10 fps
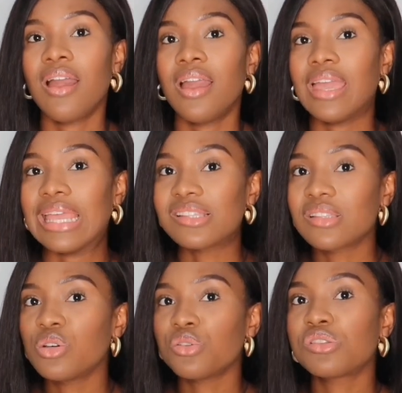it's
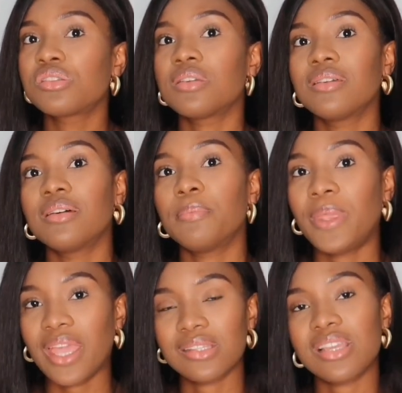good to
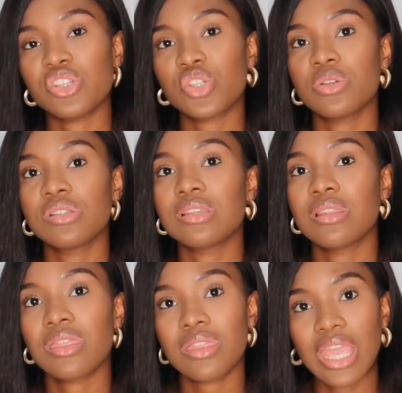pay attention to
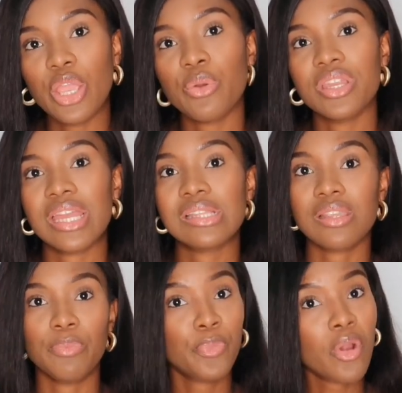ingredients
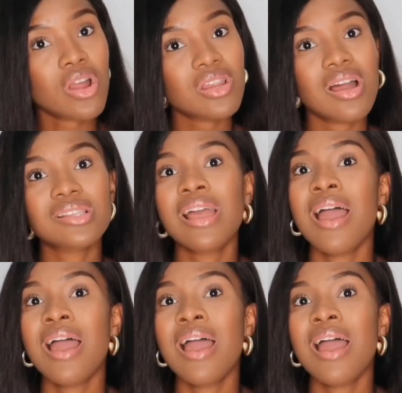and products